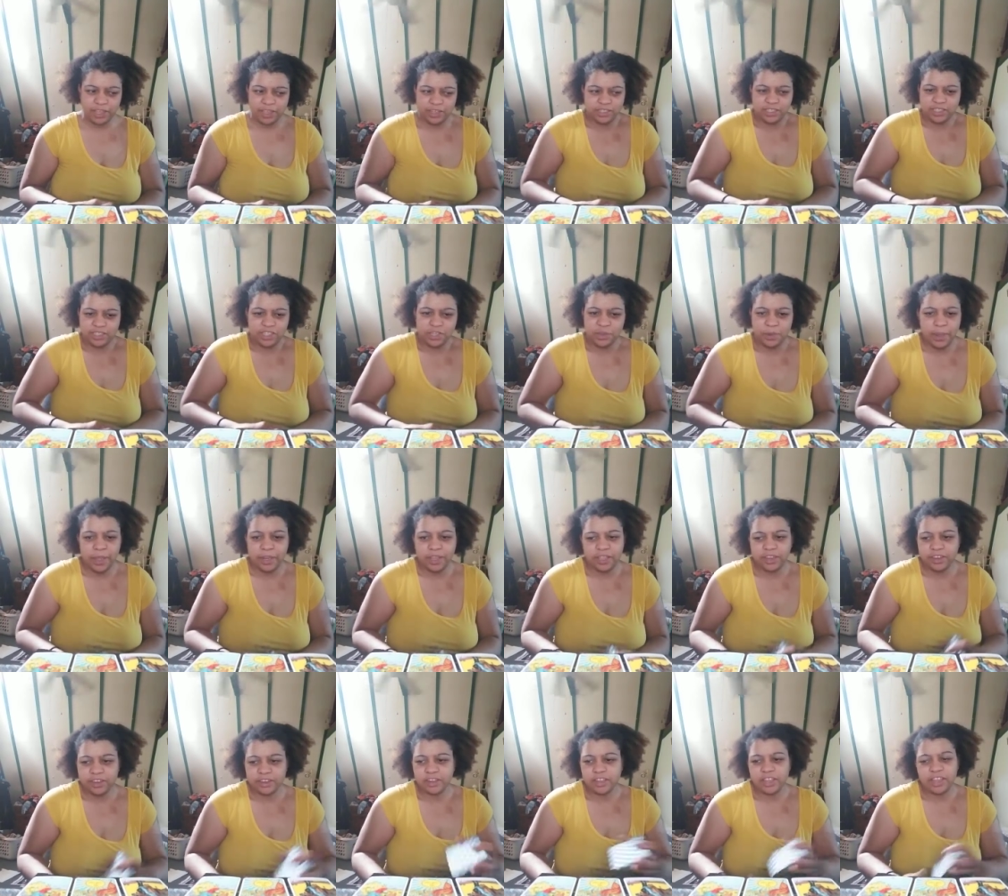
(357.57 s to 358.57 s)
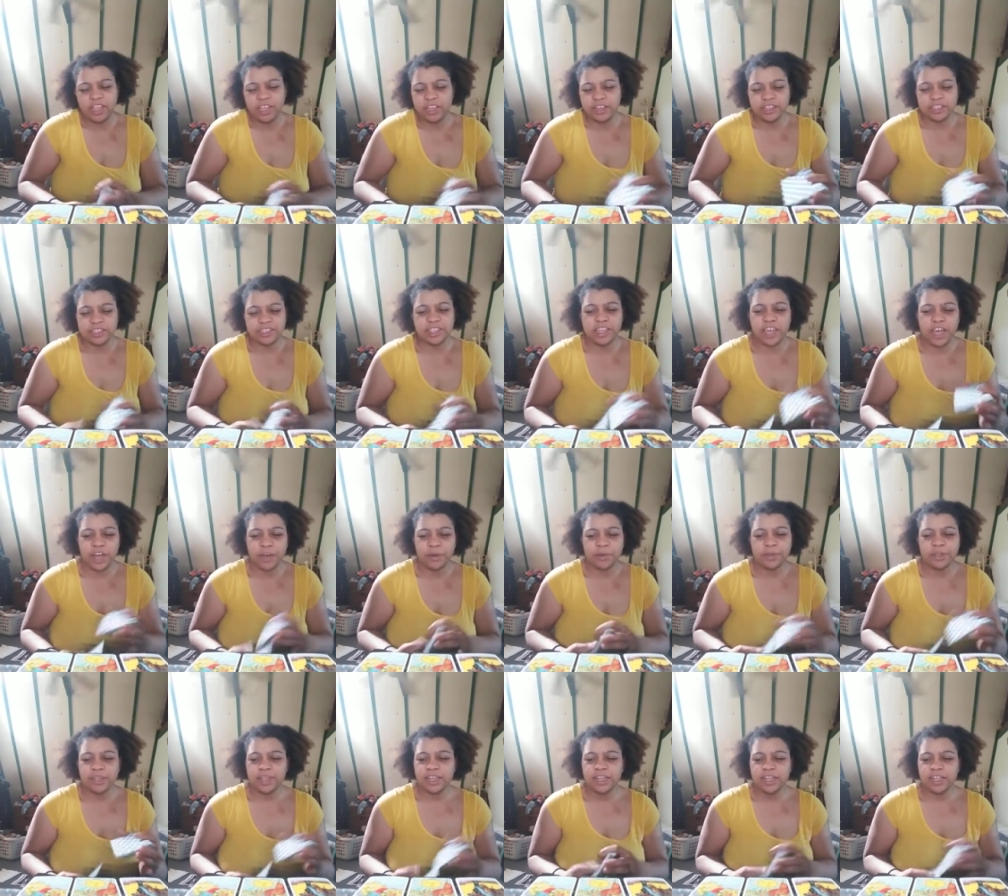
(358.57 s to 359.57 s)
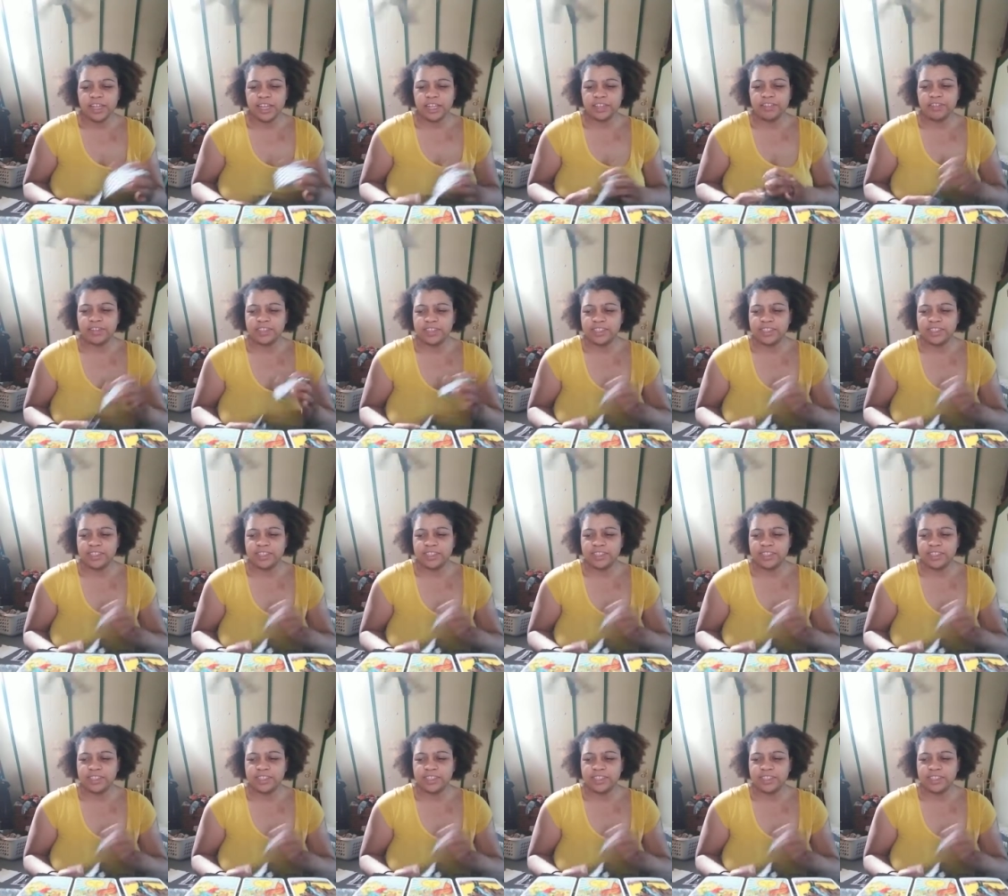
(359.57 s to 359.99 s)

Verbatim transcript: You just do it. You just you just go. That's what